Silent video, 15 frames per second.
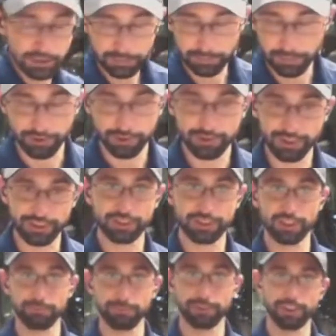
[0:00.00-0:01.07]
it is producing
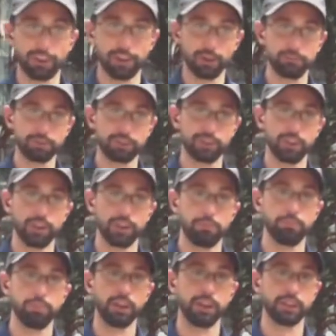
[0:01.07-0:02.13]
some carbs,
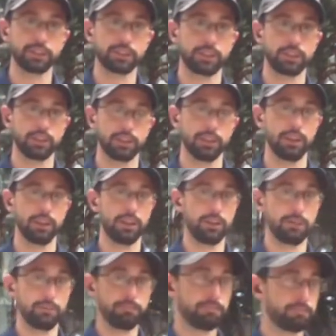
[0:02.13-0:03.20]
but
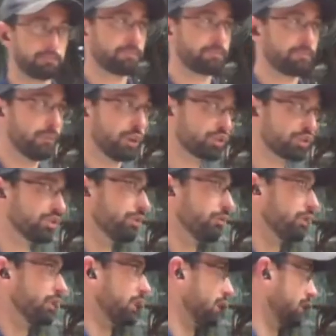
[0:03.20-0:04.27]
mostly
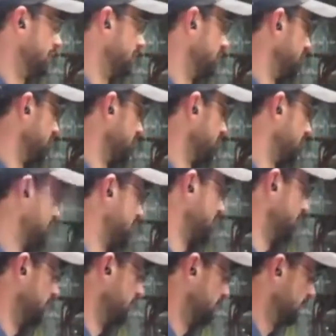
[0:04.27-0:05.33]
relying on the
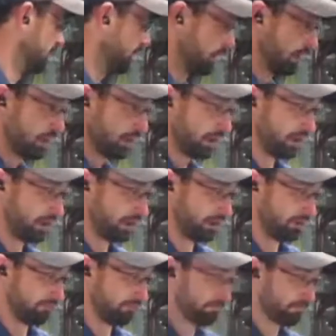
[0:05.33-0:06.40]
tuber.
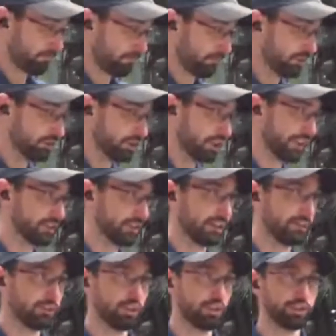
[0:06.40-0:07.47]
The light
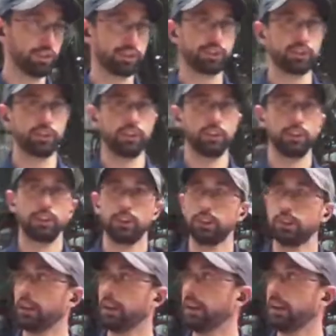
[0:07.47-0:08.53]
levels,
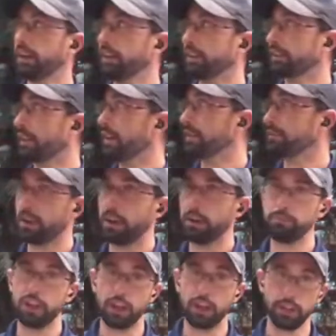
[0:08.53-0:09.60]

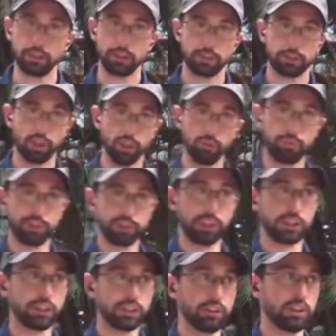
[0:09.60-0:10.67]
I'm not too
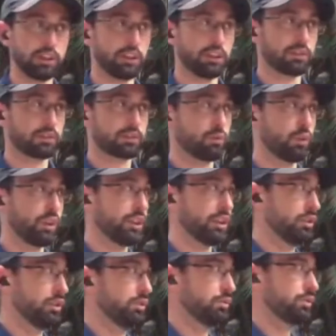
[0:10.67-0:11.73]
particular with
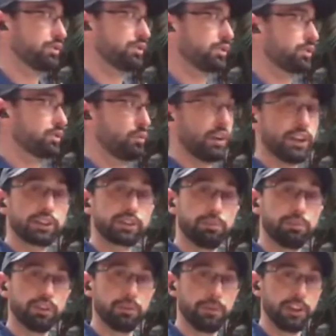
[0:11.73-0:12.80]
those when it's
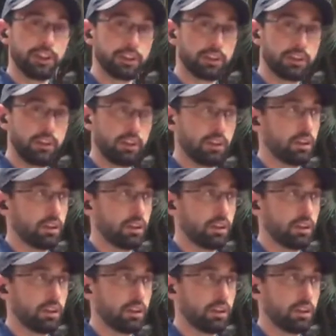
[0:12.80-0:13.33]
blooming.